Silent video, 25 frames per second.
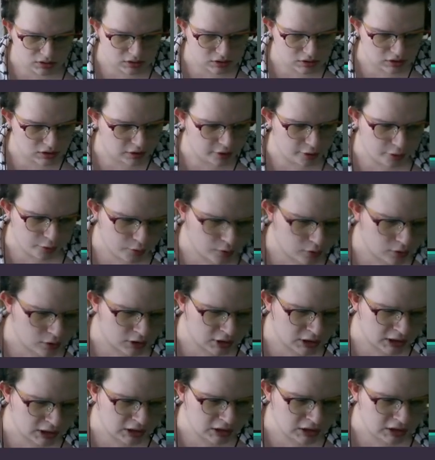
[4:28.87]

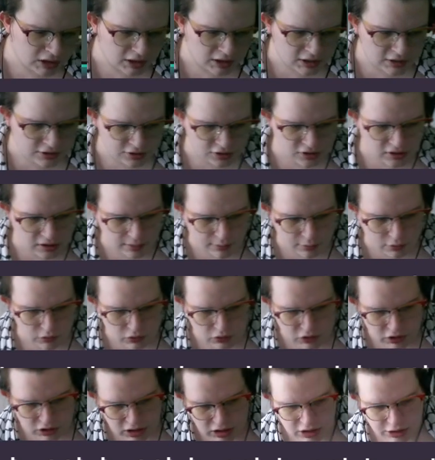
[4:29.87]
Lure
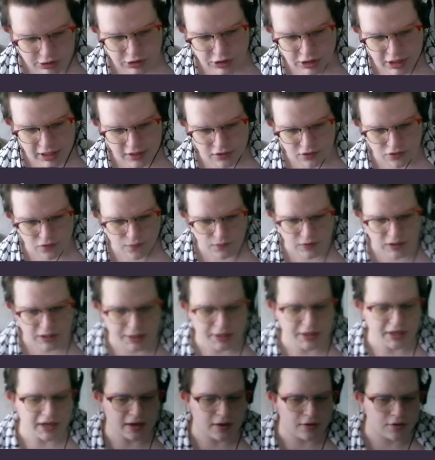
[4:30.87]
doubles the chance of an
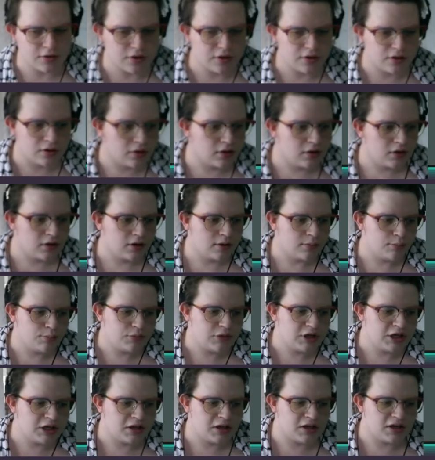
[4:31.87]
encounter
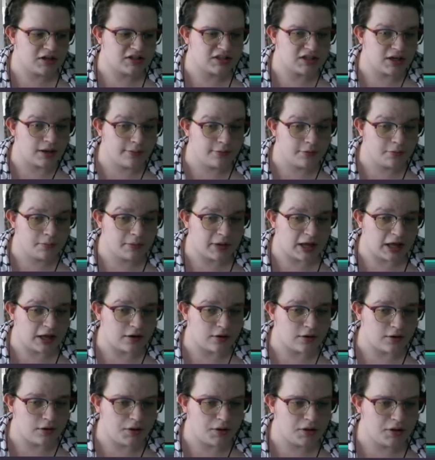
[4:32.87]
being a double
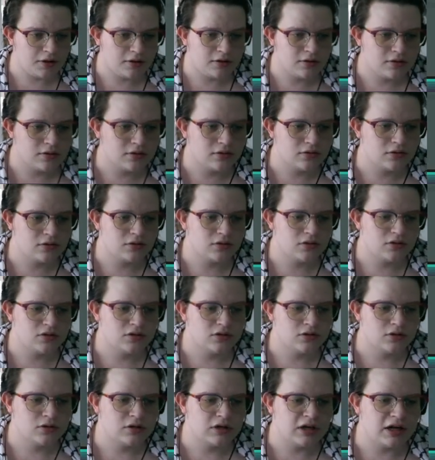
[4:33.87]
battle.
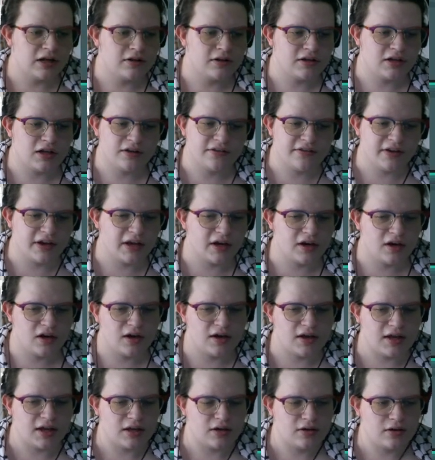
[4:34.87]
I'll take a
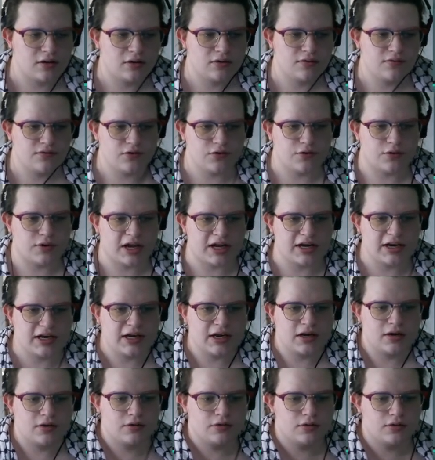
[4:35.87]
Nugget for right now.